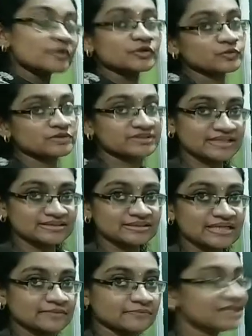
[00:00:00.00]
usage.
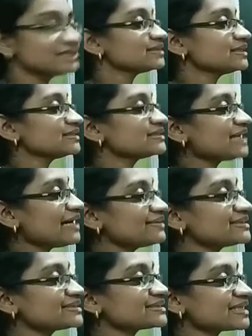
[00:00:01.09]
That means it is
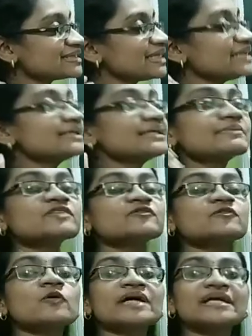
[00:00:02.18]
having certain limit
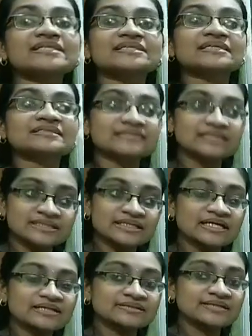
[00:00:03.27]
for getting the
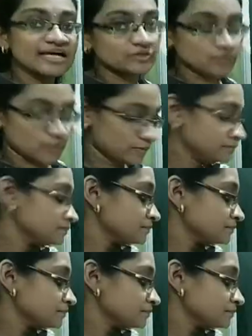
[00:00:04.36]
signals and all.